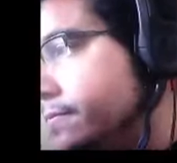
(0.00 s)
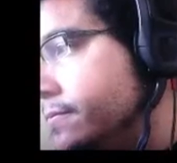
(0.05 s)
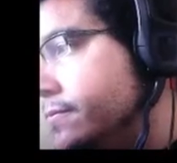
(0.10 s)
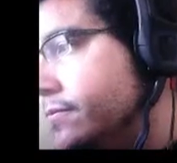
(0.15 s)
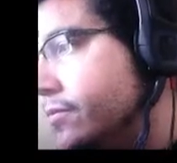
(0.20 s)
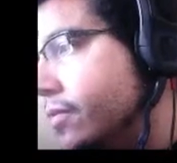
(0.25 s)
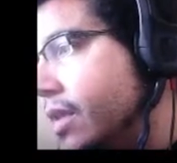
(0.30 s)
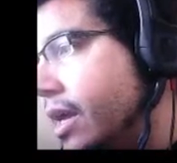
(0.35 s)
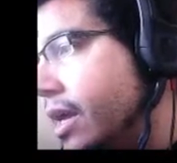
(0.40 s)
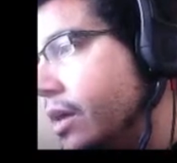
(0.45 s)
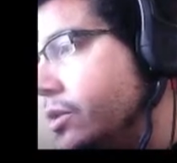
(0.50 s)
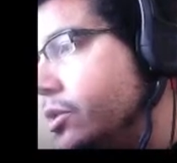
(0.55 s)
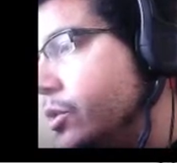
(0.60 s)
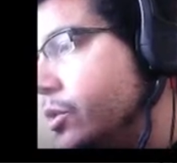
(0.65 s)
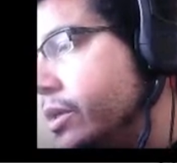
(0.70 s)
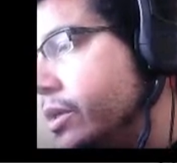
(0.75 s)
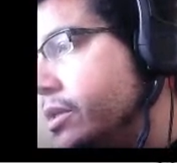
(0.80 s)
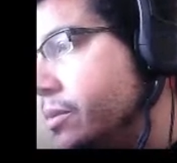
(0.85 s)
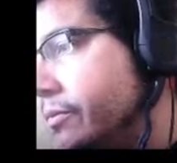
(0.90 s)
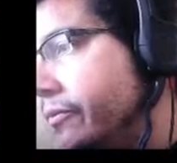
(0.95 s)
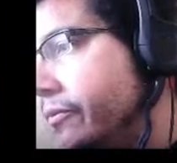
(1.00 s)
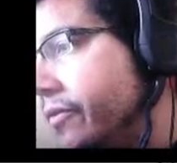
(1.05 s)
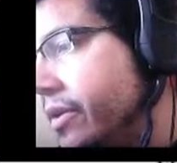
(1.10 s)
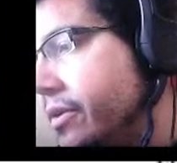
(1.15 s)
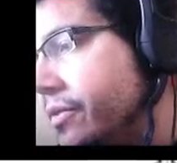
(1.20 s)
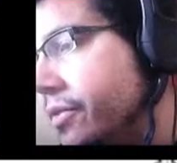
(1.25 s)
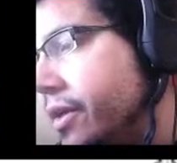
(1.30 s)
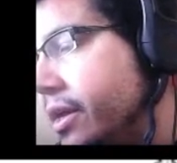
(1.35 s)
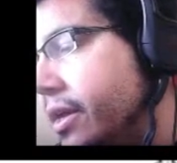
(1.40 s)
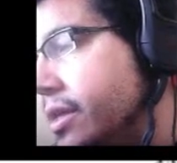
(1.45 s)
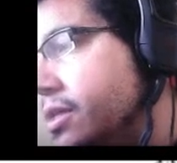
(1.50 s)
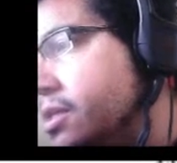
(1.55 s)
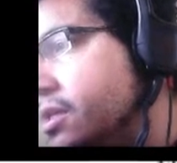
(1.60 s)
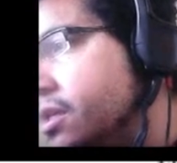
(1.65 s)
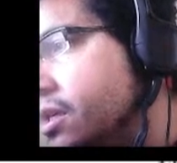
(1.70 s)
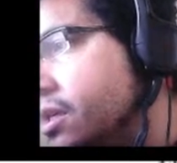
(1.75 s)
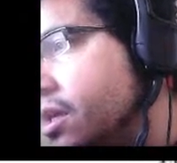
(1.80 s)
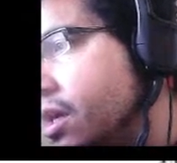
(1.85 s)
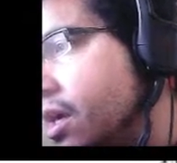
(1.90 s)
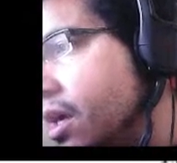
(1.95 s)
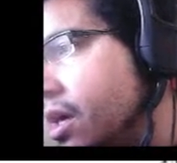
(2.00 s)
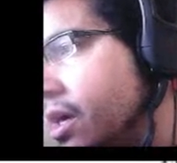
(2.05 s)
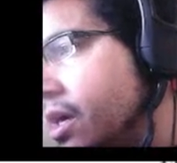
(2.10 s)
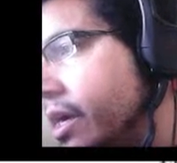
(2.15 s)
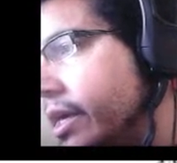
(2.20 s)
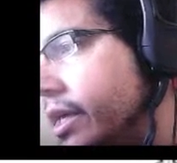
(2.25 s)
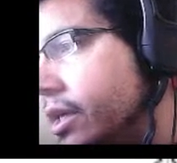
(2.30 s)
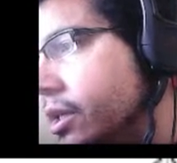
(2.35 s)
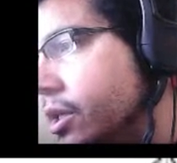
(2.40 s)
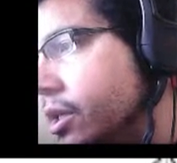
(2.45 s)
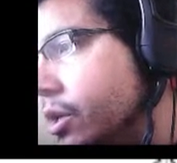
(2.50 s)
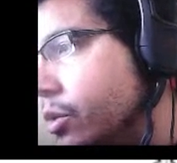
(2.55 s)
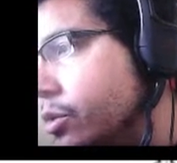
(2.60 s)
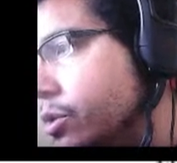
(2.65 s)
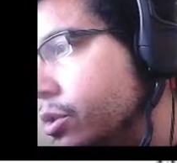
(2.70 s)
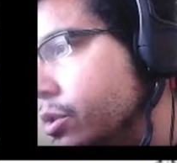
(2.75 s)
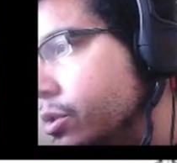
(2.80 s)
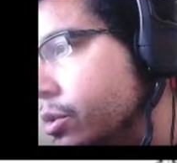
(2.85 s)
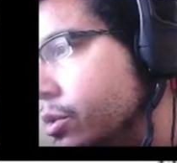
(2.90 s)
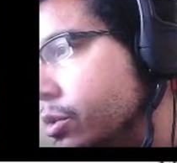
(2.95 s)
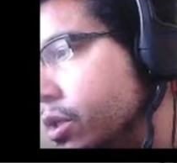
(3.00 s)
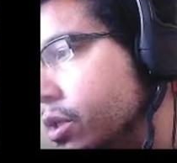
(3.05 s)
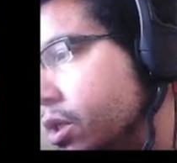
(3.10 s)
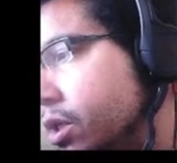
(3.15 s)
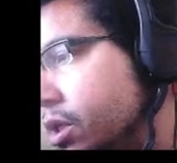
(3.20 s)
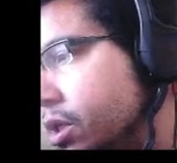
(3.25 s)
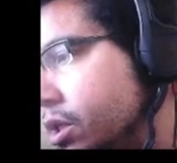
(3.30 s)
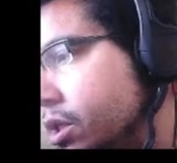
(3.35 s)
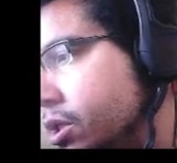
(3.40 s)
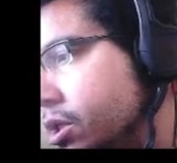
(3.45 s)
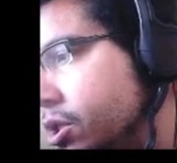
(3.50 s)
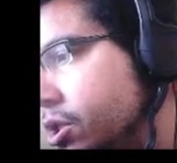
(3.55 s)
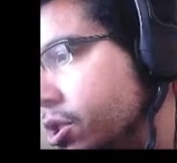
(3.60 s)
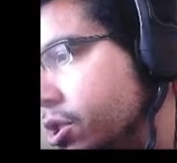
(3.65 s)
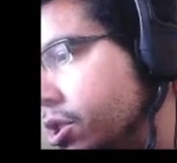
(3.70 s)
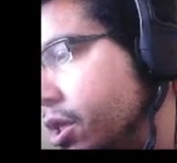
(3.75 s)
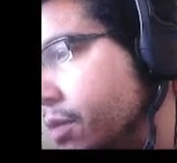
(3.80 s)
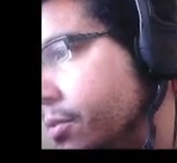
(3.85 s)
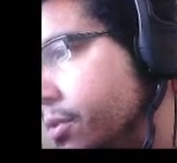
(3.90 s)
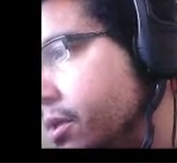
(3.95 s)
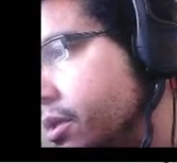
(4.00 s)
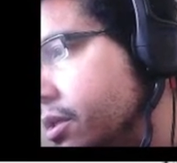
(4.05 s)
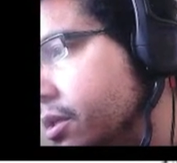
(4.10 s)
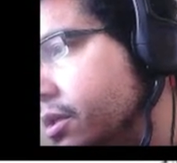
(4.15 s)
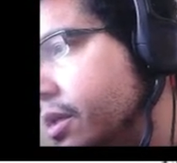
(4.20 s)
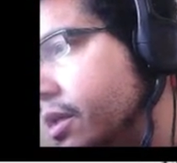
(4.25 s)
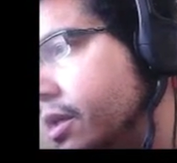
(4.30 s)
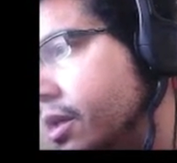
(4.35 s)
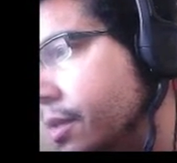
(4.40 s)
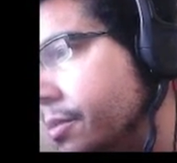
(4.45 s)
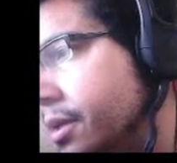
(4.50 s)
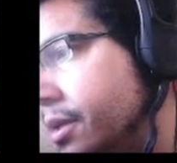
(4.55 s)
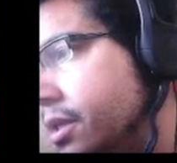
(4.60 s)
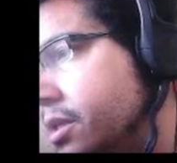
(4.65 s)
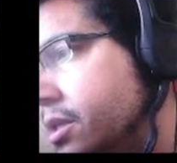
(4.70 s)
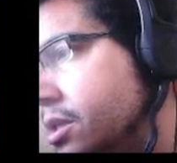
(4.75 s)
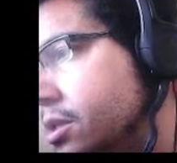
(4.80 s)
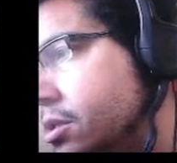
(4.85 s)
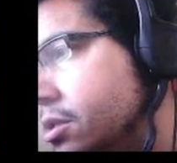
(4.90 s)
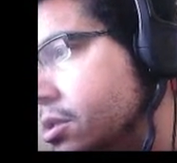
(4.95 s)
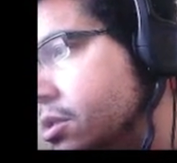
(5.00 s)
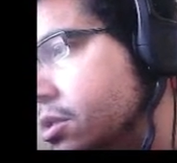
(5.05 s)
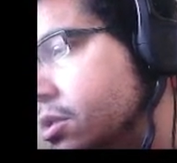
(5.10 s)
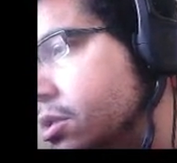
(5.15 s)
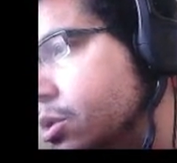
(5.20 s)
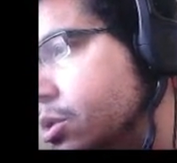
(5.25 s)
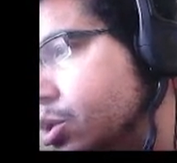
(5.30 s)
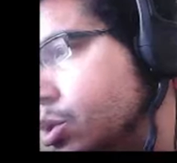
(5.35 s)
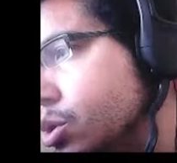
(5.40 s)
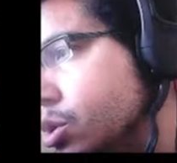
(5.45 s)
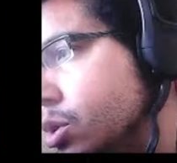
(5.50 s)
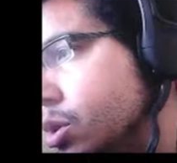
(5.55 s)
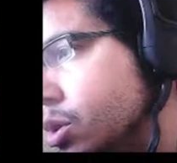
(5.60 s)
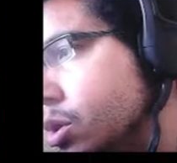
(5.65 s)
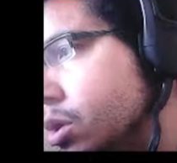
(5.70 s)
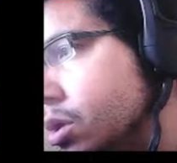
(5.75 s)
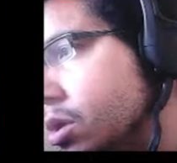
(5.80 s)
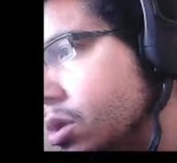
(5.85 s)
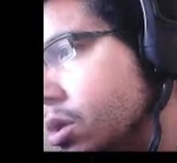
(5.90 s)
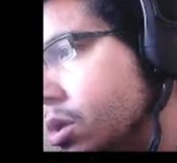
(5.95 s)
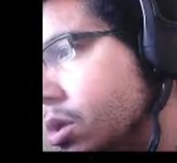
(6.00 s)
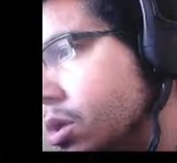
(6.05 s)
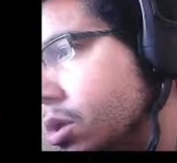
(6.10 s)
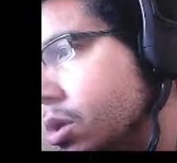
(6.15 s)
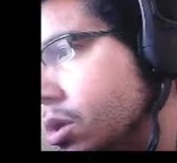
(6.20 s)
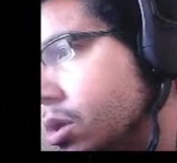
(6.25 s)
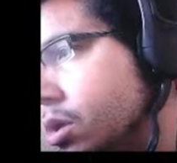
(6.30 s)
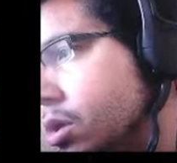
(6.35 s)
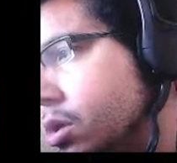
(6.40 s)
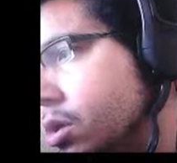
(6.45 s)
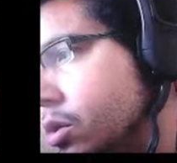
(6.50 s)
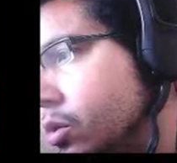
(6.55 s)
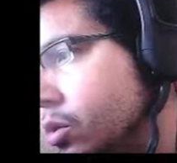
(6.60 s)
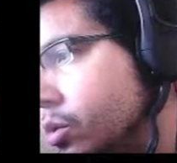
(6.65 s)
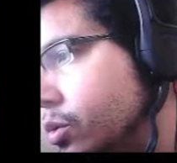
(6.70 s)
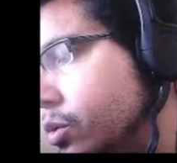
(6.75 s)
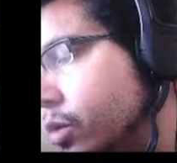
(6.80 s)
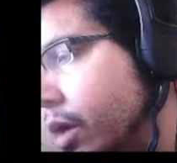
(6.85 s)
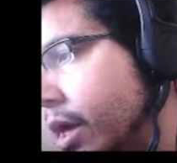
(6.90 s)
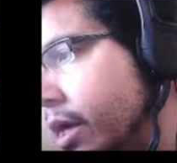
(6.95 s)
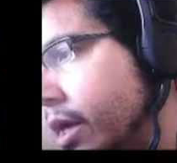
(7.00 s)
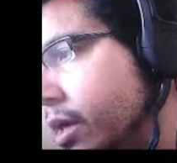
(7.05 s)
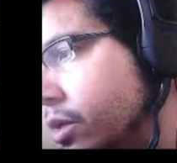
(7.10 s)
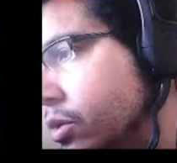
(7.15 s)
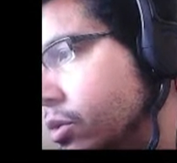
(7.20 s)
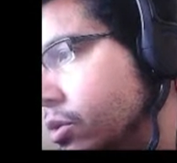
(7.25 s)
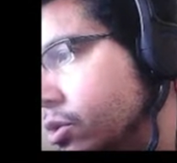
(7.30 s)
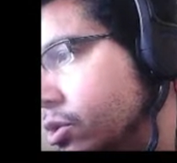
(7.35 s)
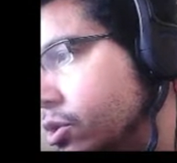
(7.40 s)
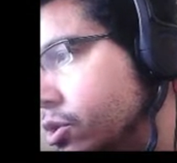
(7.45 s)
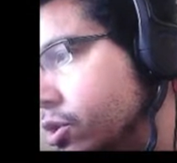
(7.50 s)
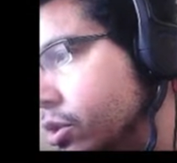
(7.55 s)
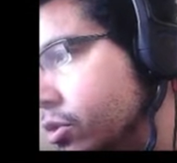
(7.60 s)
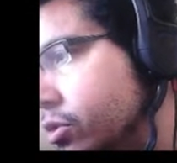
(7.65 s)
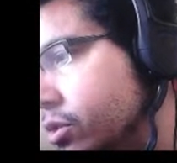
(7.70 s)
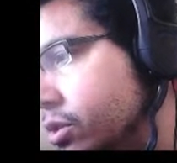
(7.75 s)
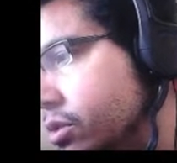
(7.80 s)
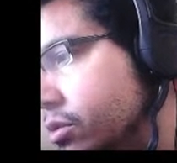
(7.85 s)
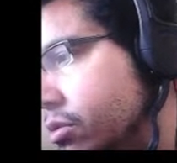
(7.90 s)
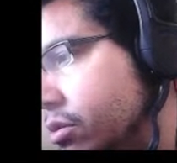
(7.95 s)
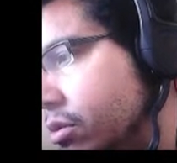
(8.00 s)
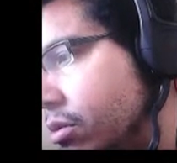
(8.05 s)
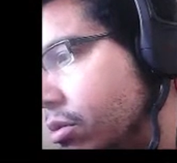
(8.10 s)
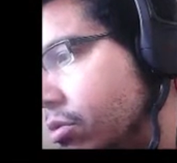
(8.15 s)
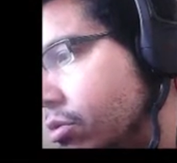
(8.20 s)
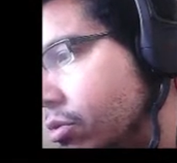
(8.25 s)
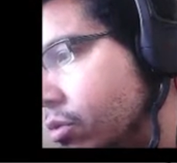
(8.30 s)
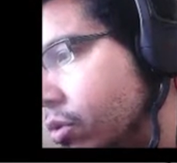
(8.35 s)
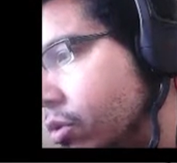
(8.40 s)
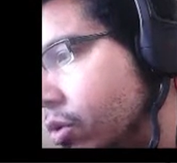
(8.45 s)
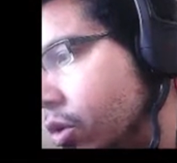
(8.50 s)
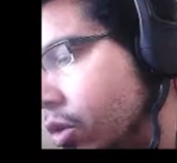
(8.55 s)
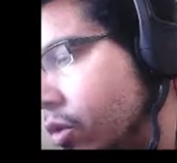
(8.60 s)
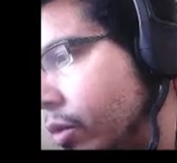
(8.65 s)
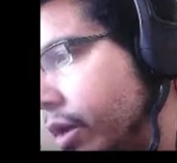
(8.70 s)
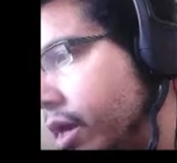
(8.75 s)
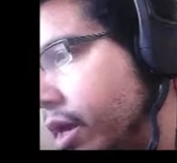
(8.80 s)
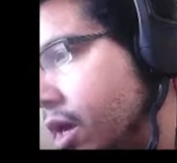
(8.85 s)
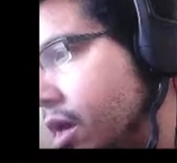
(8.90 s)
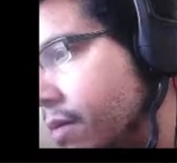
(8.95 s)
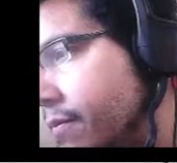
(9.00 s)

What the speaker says: Now doing some fun things, I can go to Shape Dynamics, go to Angle Jitter, and just throw it all the way up,